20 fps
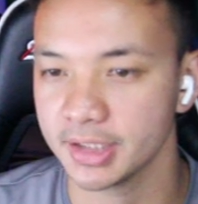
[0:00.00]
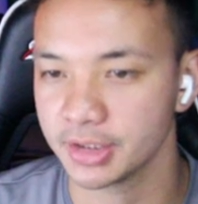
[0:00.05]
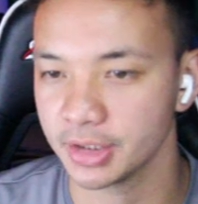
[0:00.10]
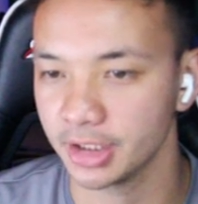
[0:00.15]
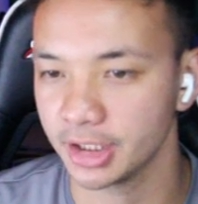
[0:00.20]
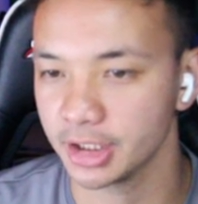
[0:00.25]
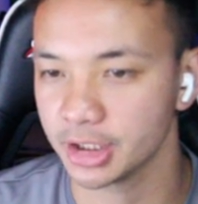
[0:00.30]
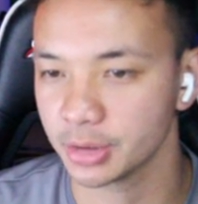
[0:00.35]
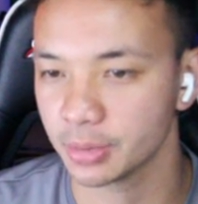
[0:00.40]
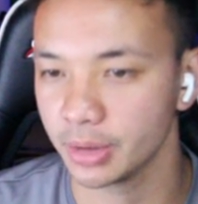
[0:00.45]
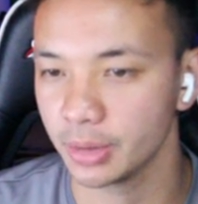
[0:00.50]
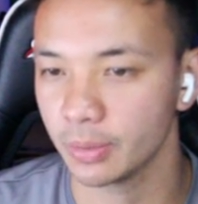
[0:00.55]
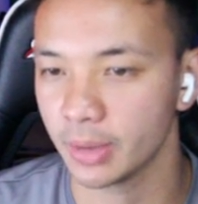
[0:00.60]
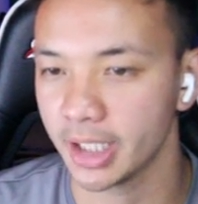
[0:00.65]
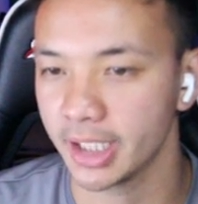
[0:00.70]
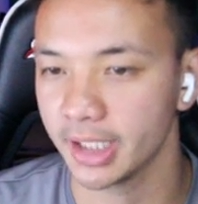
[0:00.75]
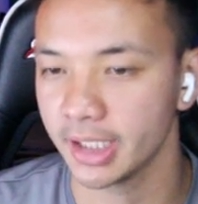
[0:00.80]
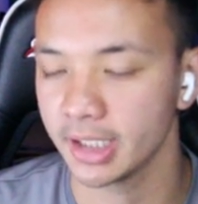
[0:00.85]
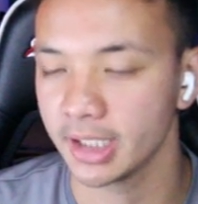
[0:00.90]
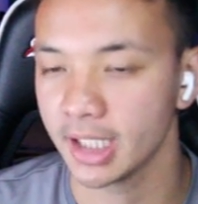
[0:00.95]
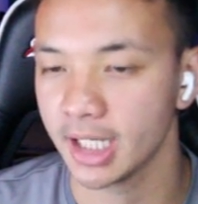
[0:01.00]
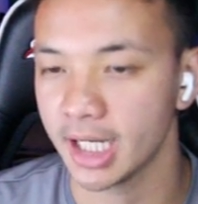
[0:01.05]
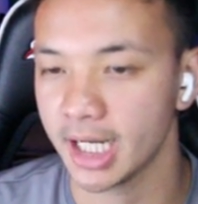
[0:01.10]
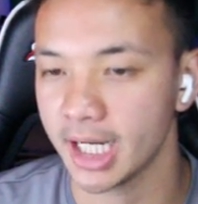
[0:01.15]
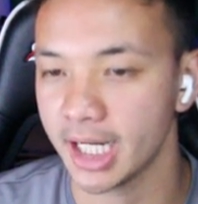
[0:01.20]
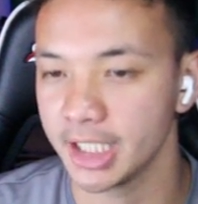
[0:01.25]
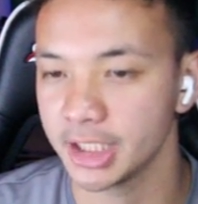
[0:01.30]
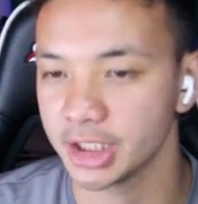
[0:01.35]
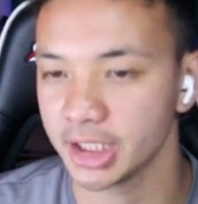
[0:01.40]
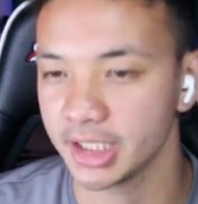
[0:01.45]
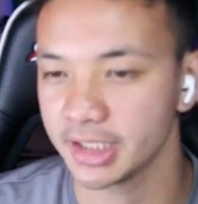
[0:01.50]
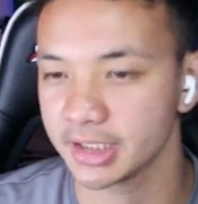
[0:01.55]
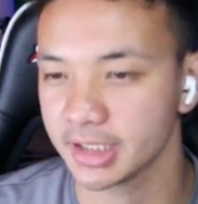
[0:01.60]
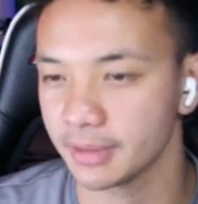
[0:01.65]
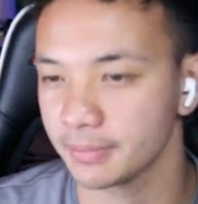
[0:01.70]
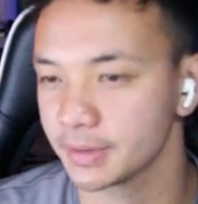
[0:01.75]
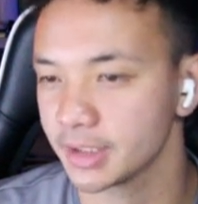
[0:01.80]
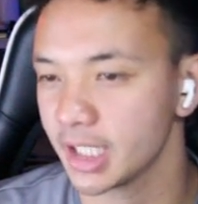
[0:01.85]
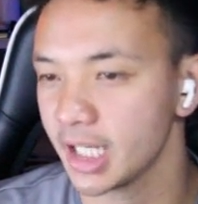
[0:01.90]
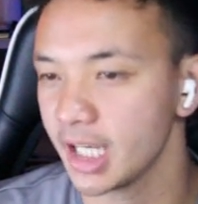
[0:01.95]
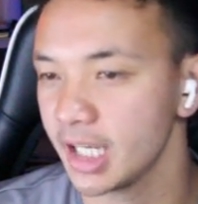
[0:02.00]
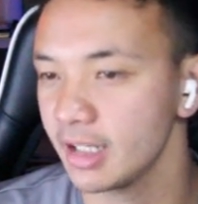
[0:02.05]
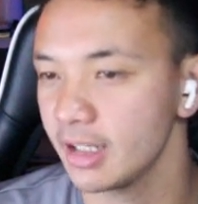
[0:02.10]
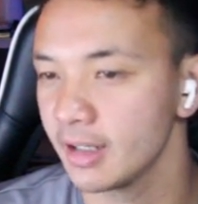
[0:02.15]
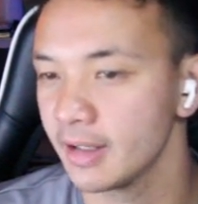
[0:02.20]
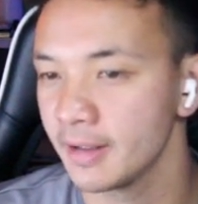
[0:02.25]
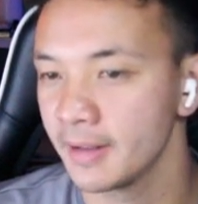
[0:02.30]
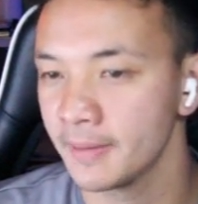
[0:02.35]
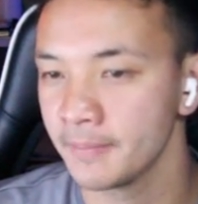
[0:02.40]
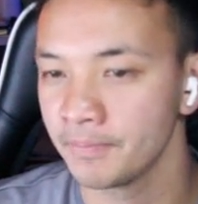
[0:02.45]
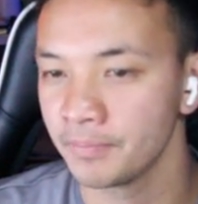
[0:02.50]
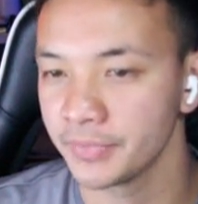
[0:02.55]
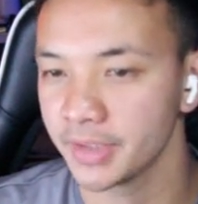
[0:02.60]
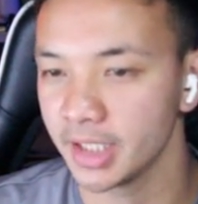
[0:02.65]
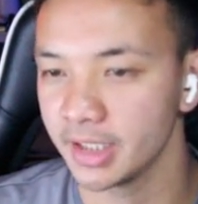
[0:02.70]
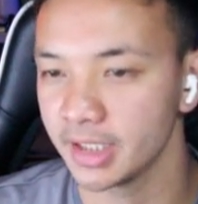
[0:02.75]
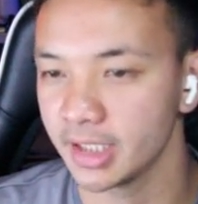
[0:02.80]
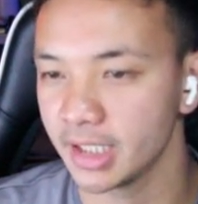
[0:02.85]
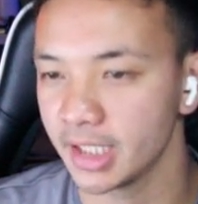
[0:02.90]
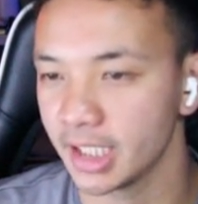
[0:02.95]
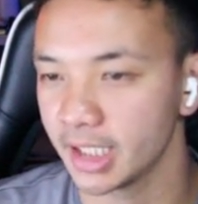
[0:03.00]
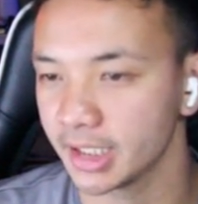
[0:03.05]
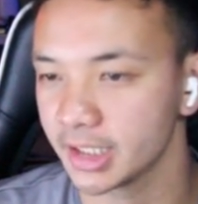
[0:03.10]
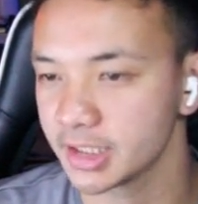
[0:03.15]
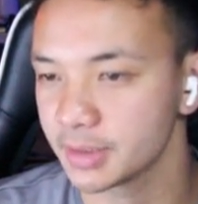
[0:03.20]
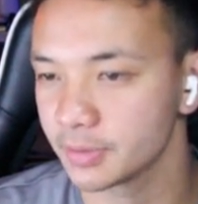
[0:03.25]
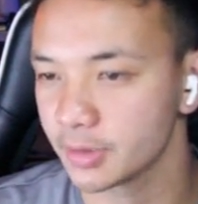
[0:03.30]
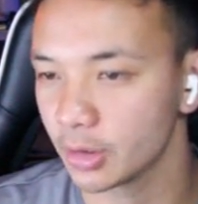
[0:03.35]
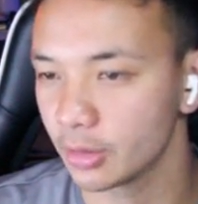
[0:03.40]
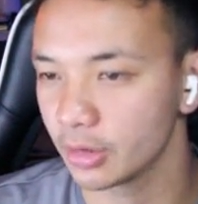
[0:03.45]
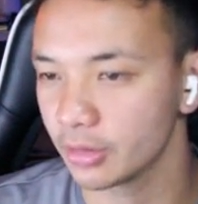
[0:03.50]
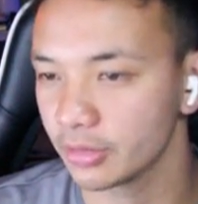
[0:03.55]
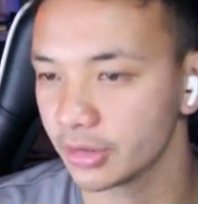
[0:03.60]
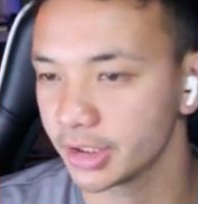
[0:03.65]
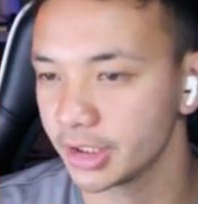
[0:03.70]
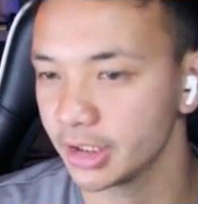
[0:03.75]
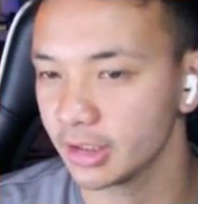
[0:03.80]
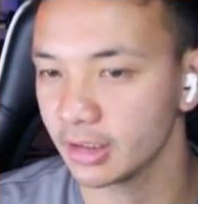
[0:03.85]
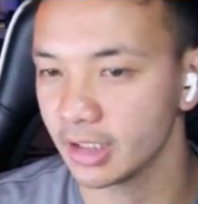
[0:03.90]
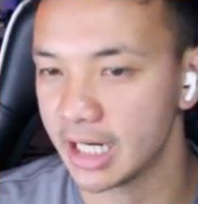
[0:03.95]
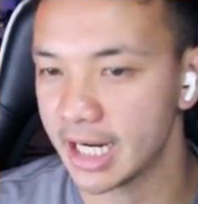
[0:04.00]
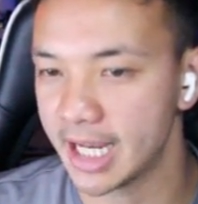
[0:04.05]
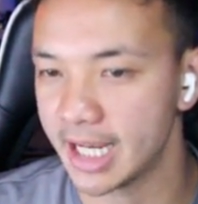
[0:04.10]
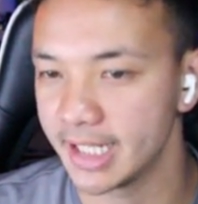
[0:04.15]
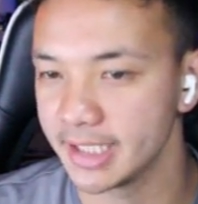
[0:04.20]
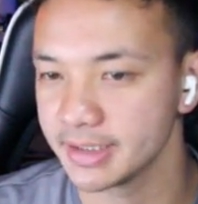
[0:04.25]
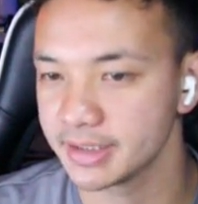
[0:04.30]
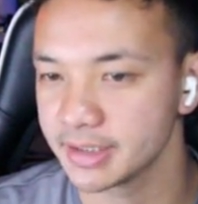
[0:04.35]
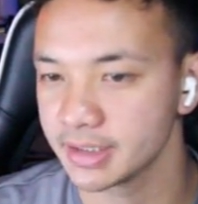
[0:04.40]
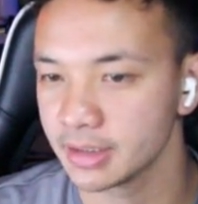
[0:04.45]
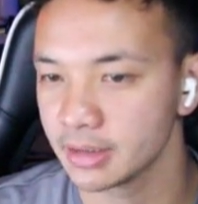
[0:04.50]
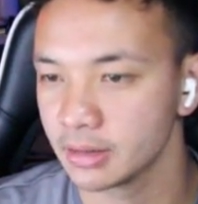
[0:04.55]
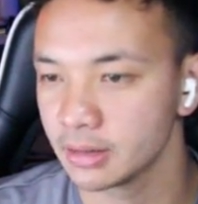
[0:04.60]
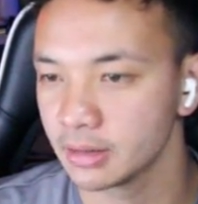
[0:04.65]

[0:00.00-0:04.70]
So you can just rewrite it ij times k, and then that gets thrown over here as,